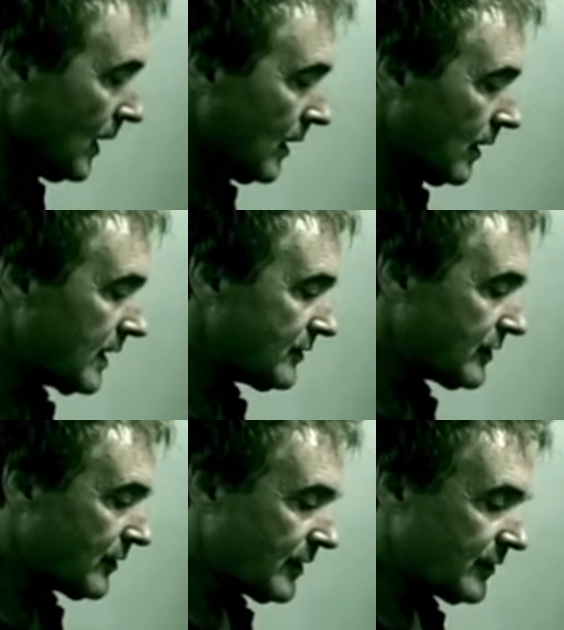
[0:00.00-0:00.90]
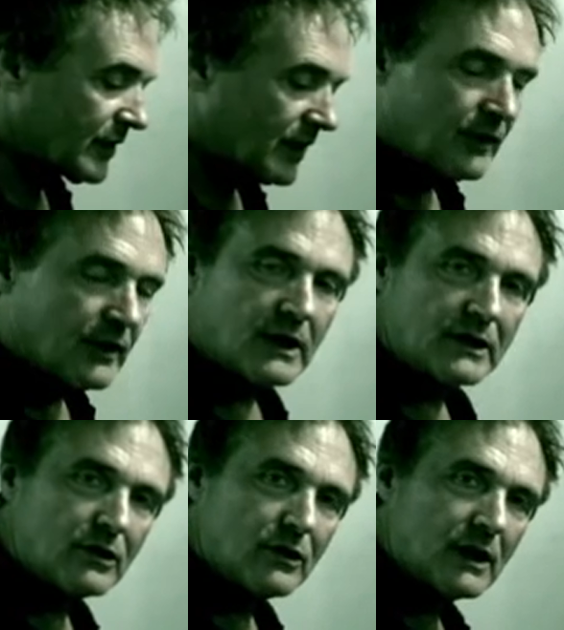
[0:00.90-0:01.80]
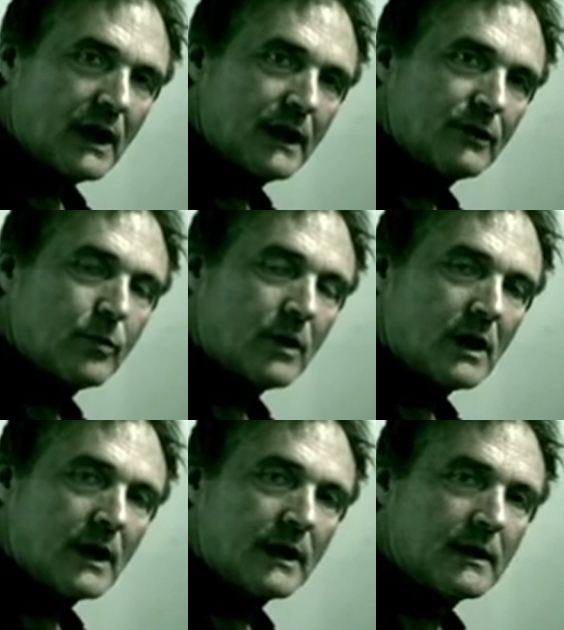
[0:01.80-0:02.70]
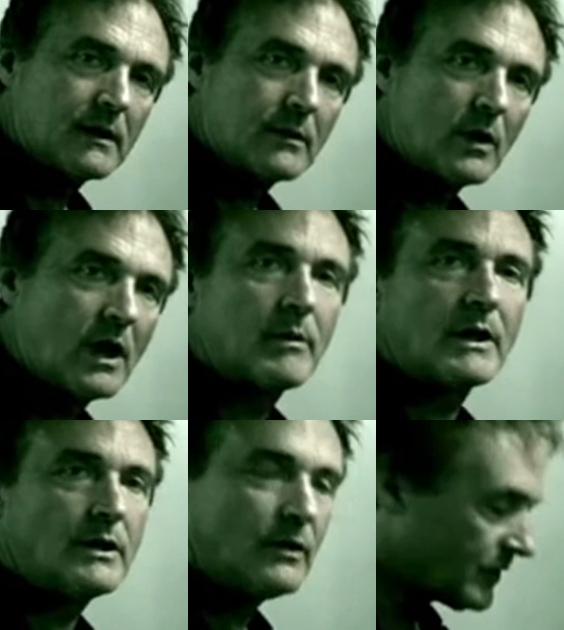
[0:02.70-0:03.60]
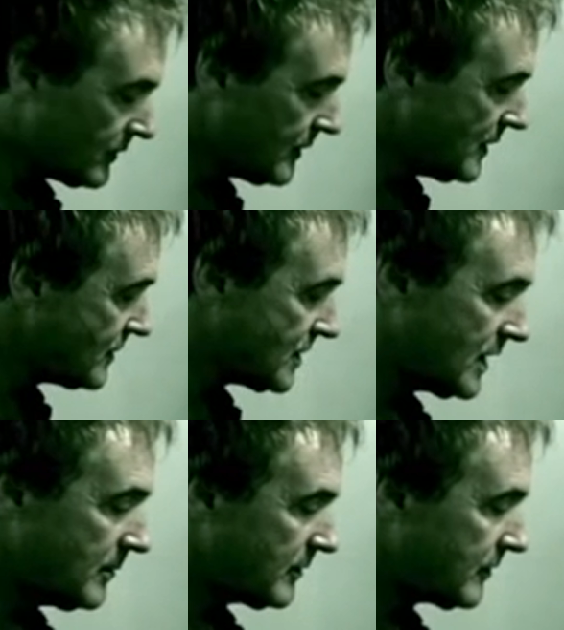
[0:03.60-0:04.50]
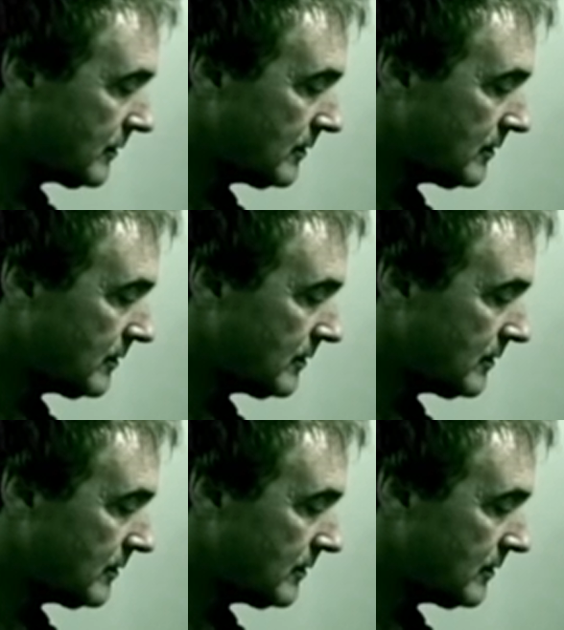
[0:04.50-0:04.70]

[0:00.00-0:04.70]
Okay, so the second thing I'd like to look at is why am I using these shapes?